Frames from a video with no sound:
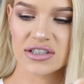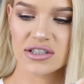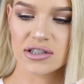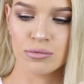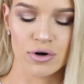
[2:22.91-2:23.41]

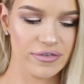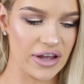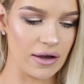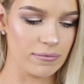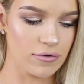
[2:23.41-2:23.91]
This is the
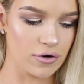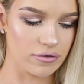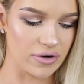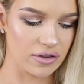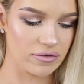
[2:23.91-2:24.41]
Morphe
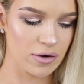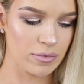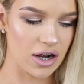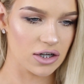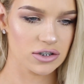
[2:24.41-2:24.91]
M433
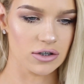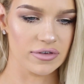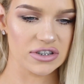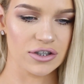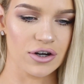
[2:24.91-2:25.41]
brush.
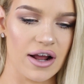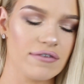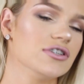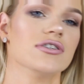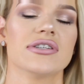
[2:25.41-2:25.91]
Obviously you don't
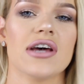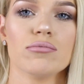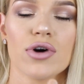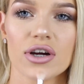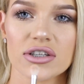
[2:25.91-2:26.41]
have to use the
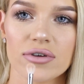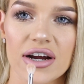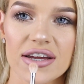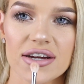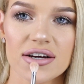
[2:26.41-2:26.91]
same products
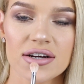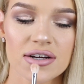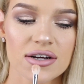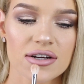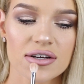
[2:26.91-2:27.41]
right here.
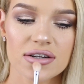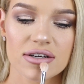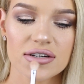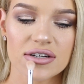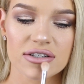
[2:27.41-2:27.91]

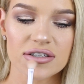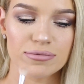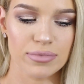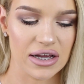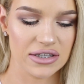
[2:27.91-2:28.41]
And
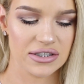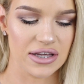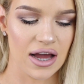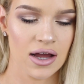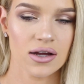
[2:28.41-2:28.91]
just place
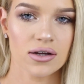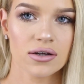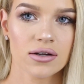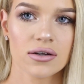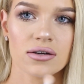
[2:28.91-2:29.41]
that
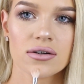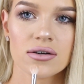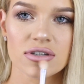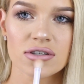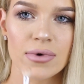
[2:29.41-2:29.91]

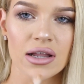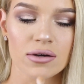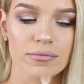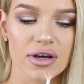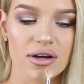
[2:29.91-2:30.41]
under my
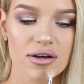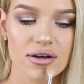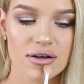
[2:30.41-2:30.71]
lip there.